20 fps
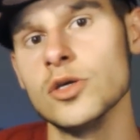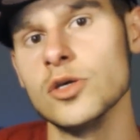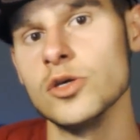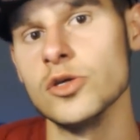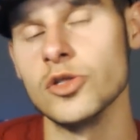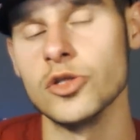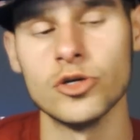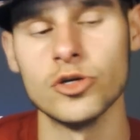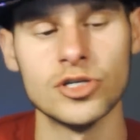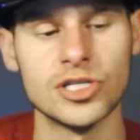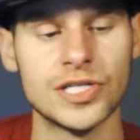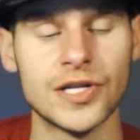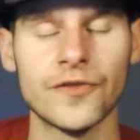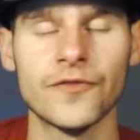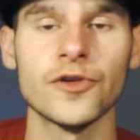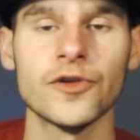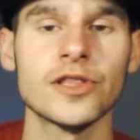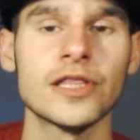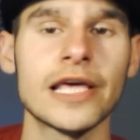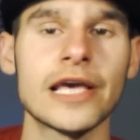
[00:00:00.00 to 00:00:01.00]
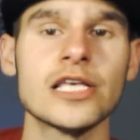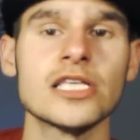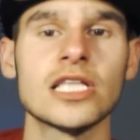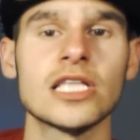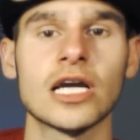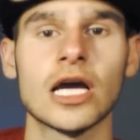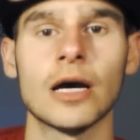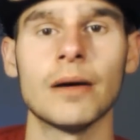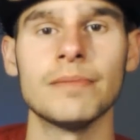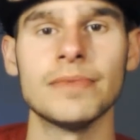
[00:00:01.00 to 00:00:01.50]
There's different things
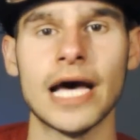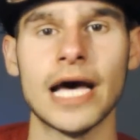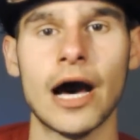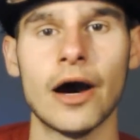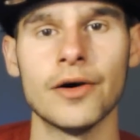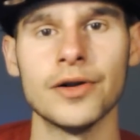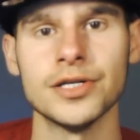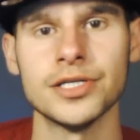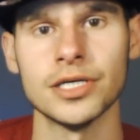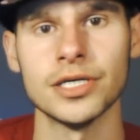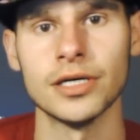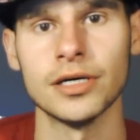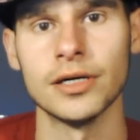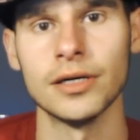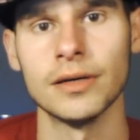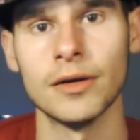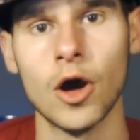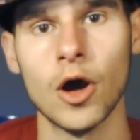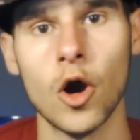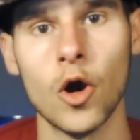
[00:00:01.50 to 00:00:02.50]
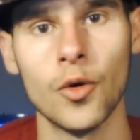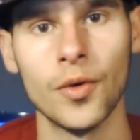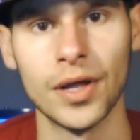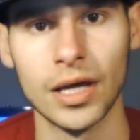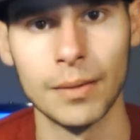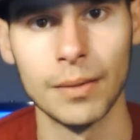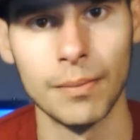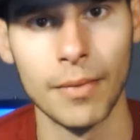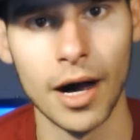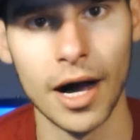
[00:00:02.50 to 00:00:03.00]
that come down to
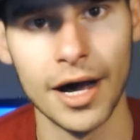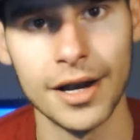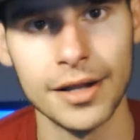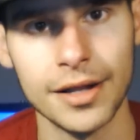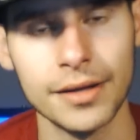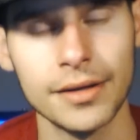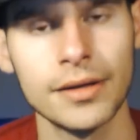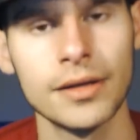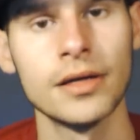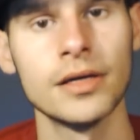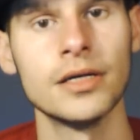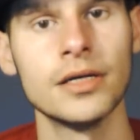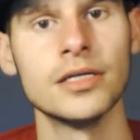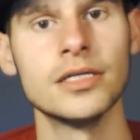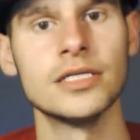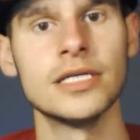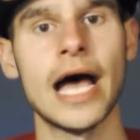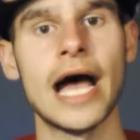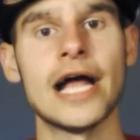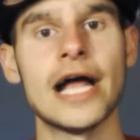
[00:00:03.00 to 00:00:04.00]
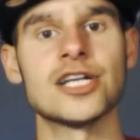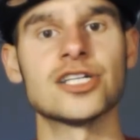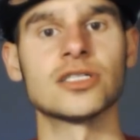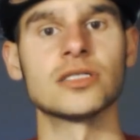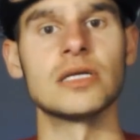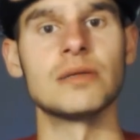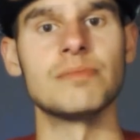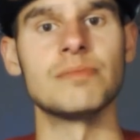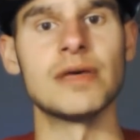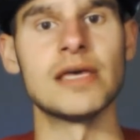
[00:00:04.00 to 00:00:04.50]
owning a mod, to
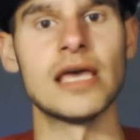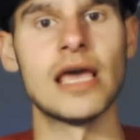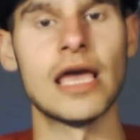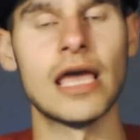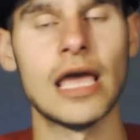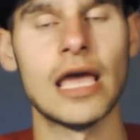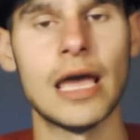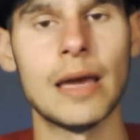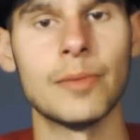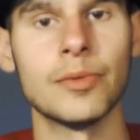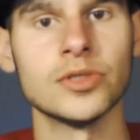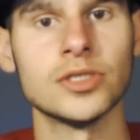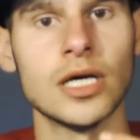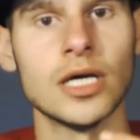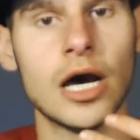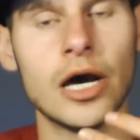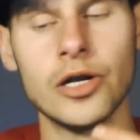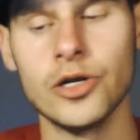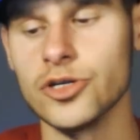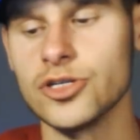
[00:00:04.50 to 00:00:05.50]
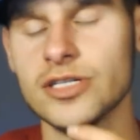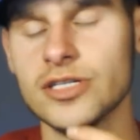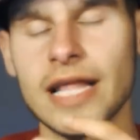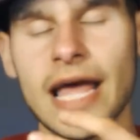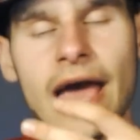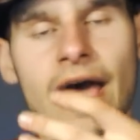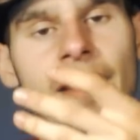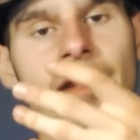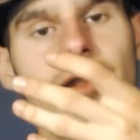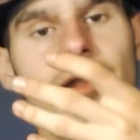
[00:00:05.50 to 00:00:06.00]
actually being able to
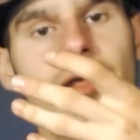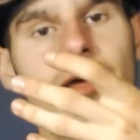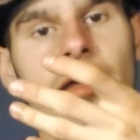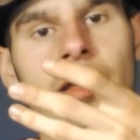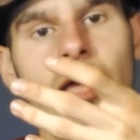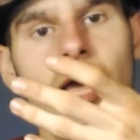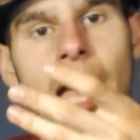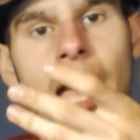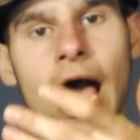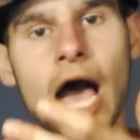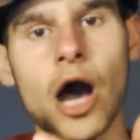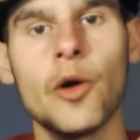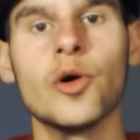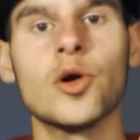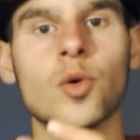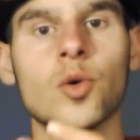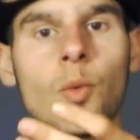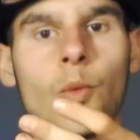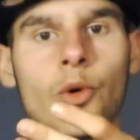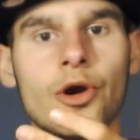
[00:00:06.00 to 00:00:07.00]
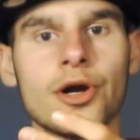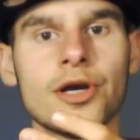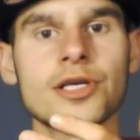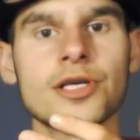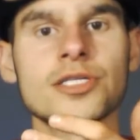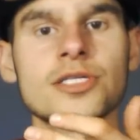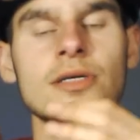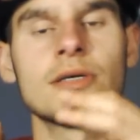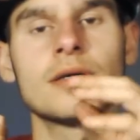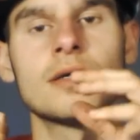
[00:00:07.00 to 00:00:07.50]
understand how it
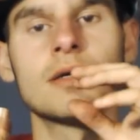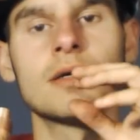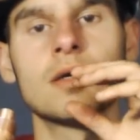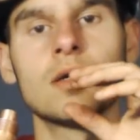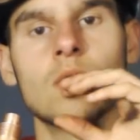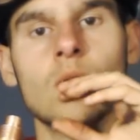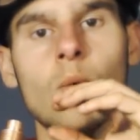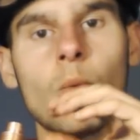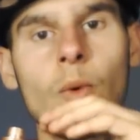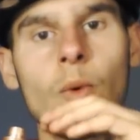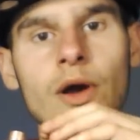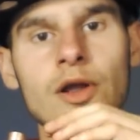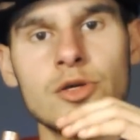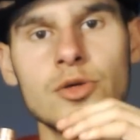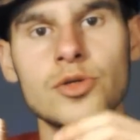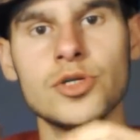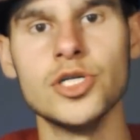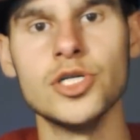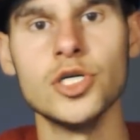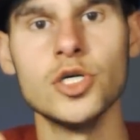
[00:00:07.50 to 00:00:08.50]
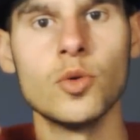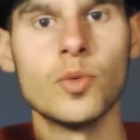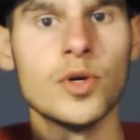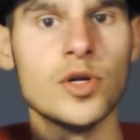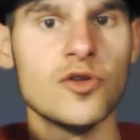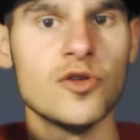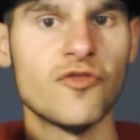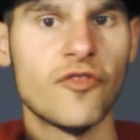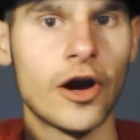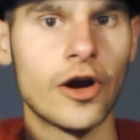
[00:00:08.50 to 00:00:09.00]
works, what you do
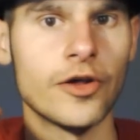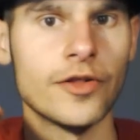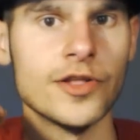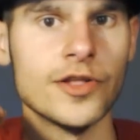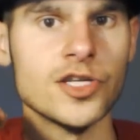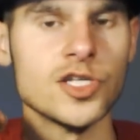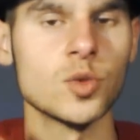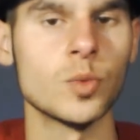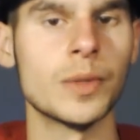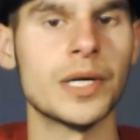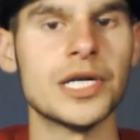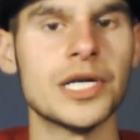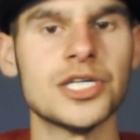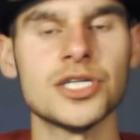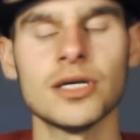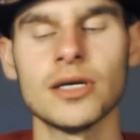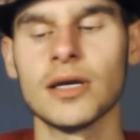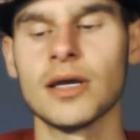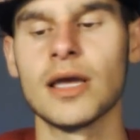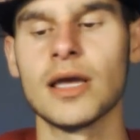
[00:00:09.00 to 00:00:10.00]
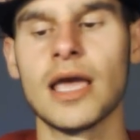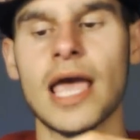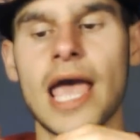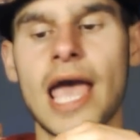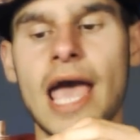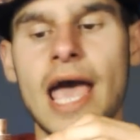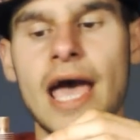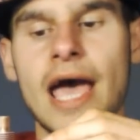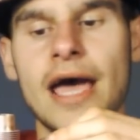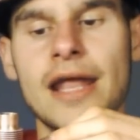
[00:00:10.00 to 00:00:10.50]
when you fire this switch,
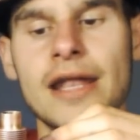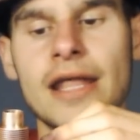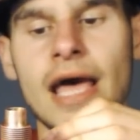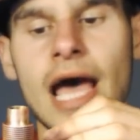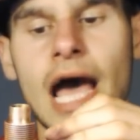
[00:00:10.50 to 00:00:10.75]
and